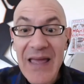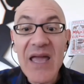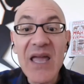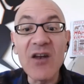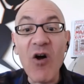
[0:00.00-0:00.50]

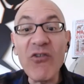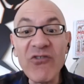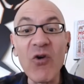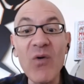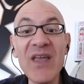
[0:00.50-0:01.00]
It
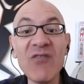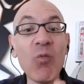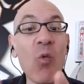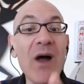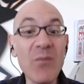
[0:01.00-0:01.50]
also is
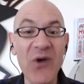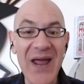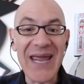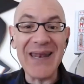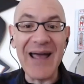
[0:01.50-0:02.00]
one
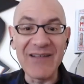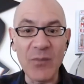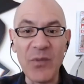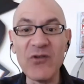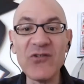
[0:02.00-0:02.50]
brain as
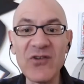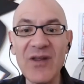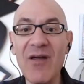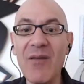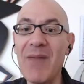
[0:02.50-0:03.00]
opposed
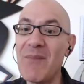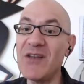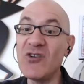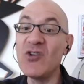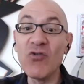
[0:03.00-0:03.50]
to maybe
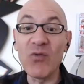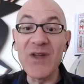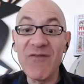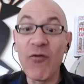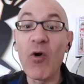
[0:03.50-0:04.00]
two,
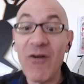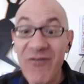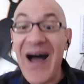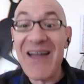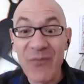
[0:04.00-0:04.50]
three, four, or
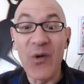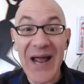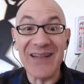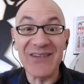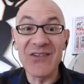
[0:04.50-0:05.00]
five
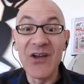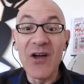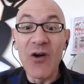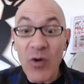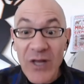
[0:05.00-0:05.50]
brains,
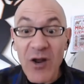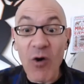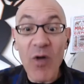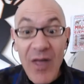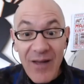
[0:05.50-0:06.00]
you
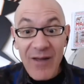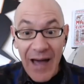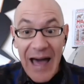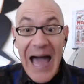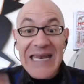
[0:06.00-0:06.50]
know, uh,
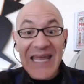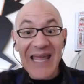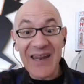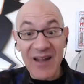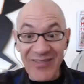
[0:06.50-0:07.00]

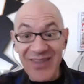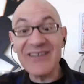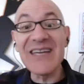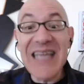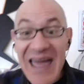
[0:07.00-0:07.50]
ideating on this
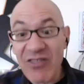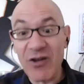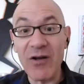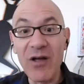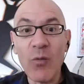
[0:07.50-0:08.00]

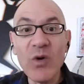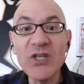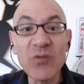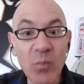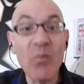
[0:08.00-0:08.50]
together, which
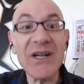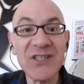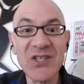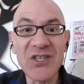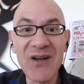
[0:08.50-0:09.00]
is much
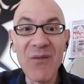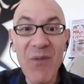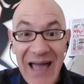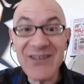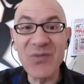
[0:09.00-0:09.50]

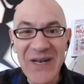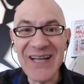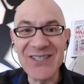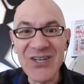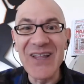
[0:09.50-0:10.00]

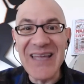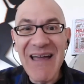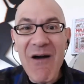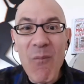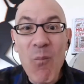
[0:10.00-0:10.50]
exponentially
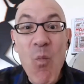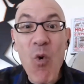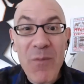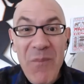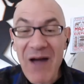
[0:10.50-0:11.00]

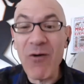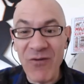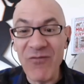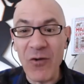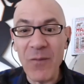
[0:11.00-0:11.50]
more
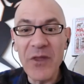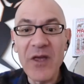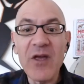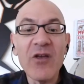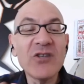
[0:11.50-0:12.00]
powerful.
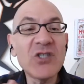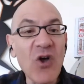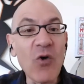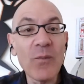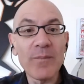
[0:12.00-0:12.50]

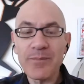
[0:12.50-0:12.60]
So